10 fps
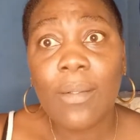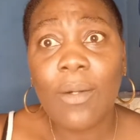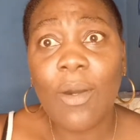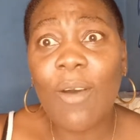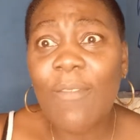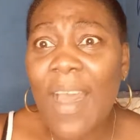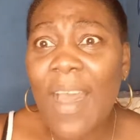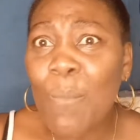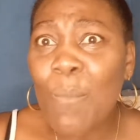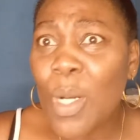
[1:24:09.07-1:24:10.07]
over a
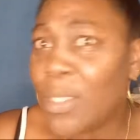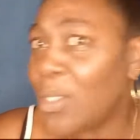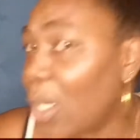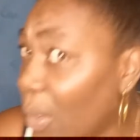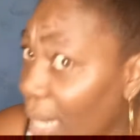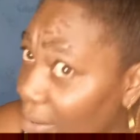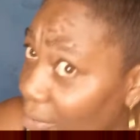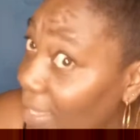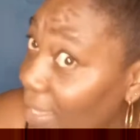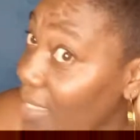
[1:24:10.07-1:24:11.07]
month now I
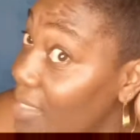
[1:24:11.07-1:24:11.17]
relax the